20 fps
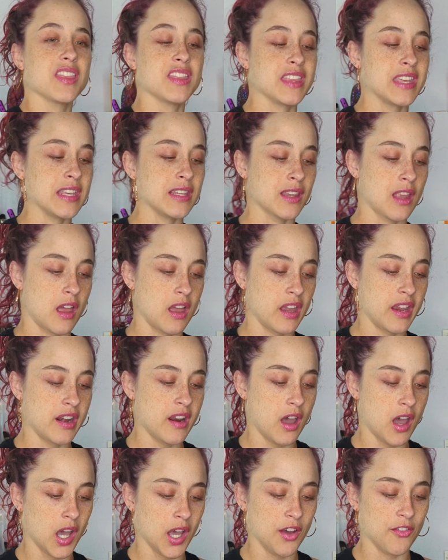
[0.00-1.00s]
the
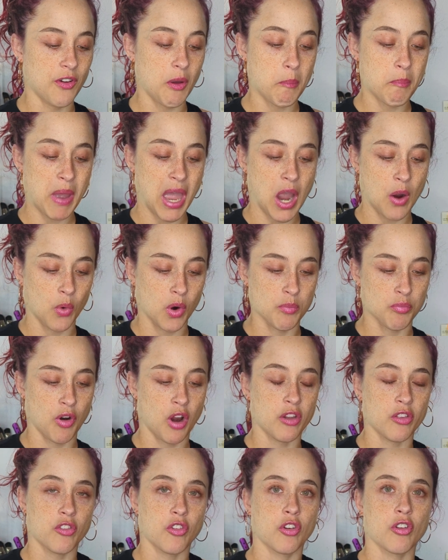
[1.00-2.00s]
line of Power
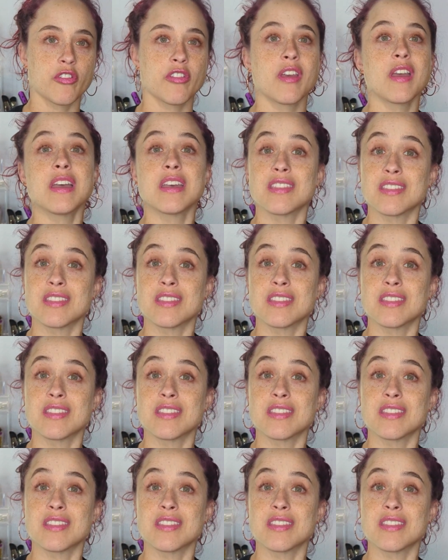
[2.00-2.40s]
Bronzers.